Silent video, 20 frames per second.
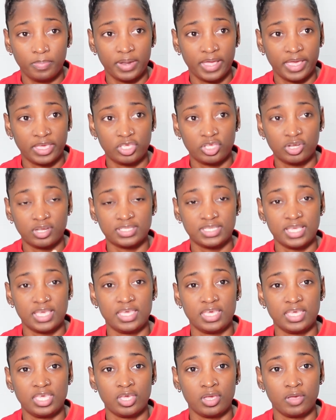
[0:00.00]
Like, you're not
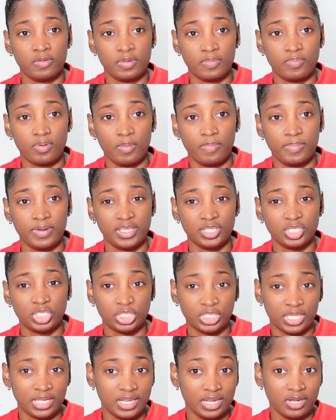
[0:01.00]
taking care of it properly. It's
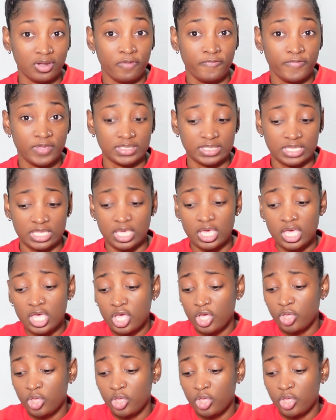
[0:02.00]
shedding, obviously.